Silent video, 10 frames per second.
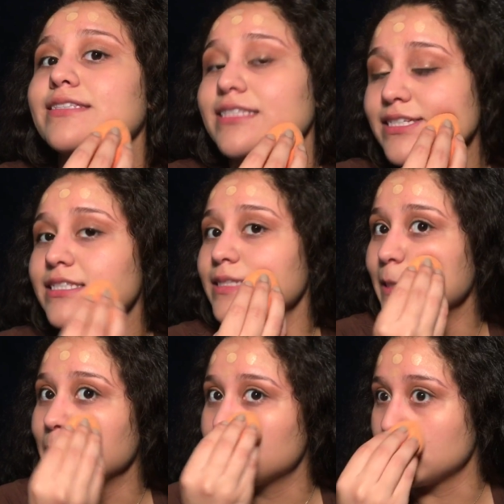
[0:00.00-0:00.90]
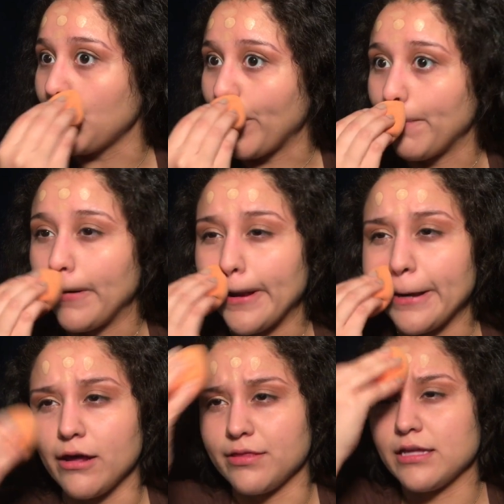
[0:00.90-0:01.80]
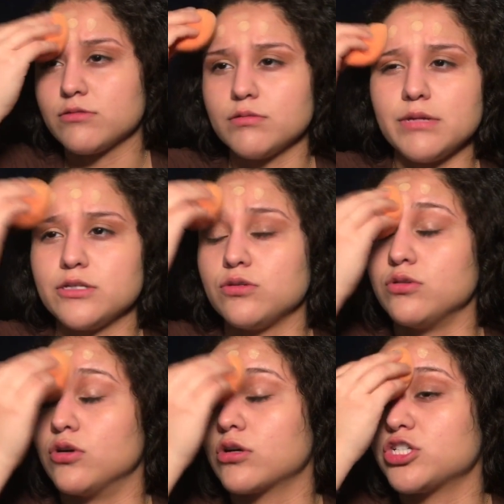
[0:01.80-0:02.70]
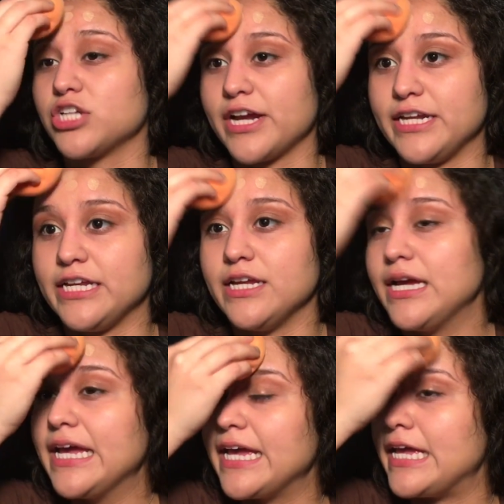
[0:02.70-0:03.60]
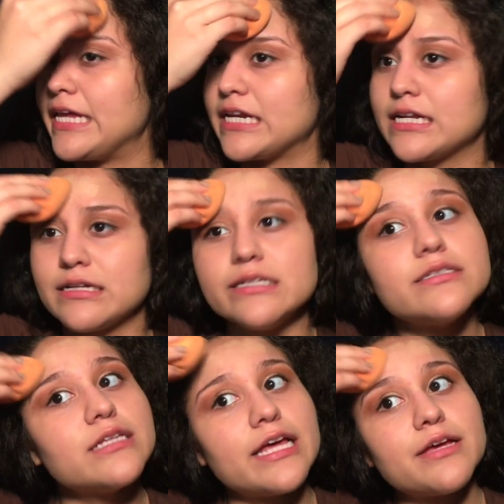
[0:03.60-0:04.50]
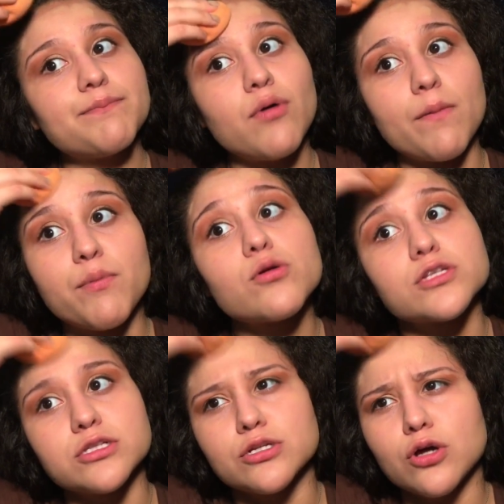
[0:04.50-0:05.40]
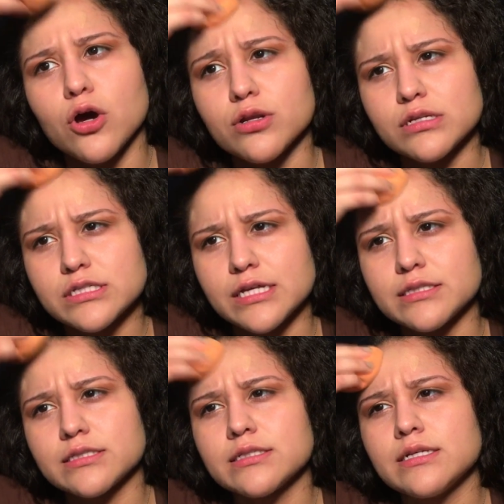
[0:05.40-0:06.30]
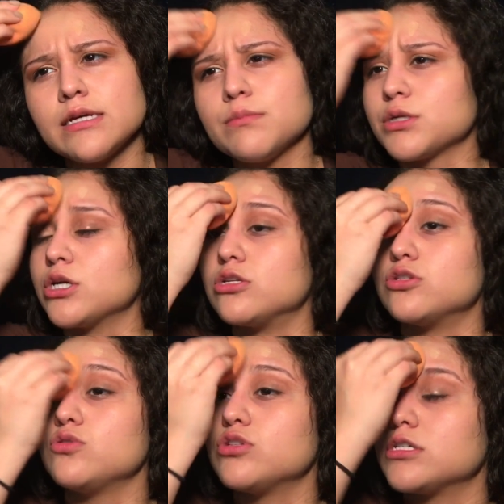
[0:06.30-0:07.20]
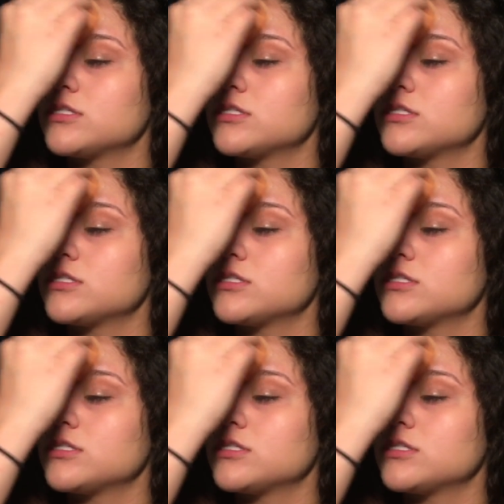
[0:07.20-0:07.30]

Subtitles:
this needs to be blended out. That's what makes you look shiny and like a porcelain doll in a sense, because you